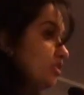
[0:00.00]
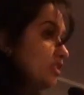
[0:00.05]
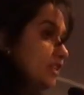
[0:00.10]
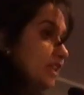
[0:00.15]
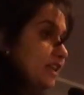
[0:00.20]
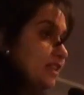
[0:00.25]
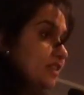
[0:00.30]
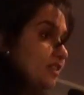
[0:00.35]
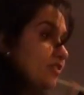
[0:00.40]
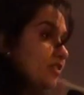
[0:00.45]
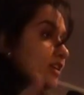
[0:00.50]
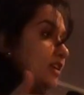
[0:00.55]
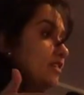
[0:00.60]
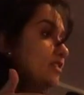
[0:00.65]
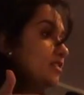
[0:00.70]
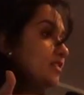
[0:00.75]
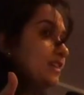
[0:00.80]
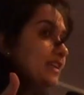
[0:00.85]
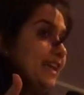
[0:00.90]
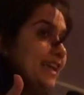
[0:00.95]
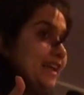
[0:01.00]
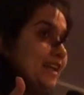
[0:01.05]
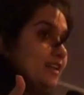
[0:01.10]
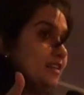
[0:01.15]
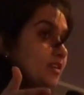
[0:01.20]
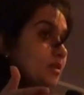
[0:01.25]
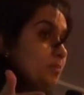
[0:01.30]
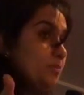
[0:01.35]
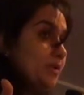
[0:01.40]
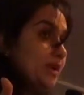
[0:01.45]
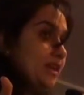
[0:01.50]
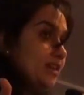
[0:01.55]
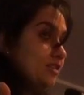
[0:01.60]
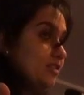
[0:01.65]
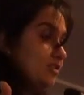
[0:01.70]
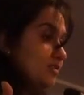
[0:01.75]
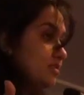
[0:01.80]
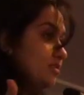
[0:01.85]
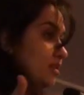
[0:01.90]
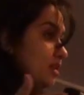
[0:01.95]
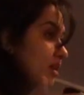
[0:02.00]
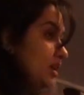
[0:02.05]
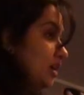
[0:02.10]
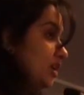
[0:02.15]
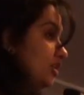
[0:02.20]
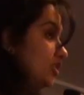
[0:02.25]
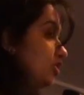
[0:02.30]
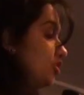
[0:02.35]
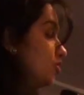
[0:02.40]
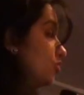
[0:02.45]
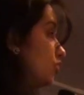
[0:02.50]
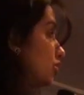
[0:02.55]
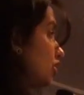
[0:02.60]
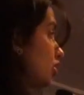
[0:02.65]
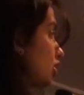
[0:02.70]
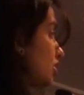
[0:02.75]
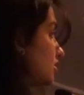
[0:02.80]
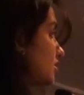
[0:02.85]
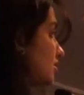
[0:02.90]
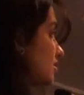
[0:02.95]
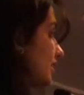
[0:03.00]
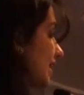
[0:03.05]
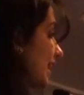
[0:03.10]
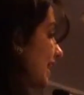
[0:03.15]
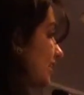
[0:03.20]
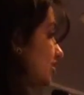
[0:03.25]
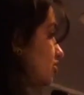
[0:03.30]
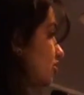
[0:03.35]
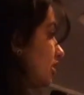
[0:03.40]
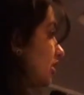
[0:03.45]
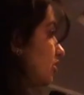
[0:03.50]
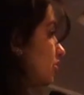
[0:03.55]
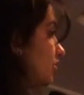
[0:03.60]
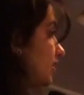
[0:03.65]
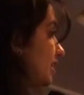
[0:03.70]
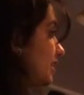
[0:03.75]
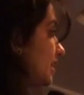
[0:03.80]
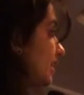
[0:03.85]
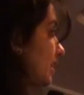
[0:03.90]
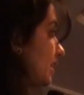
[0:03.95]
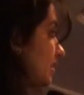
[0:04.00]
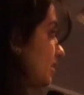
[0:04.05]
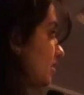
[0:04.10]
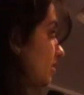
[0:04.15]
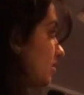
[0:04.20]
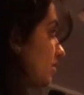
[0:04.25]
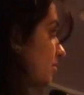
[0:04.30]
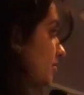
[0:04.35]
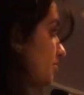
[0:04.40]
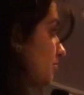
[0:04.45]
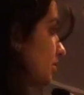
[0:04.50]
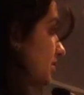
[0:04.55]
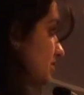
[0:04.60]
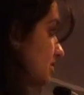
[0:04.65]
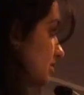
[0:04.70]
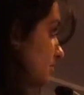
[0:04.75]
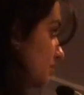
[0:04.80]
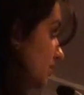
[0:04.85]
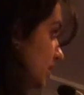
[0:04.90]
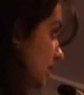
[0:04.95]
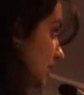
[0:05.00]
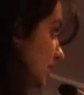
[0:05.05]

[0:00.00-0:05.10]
that there were 10 other players, you would not actually go and tell the principal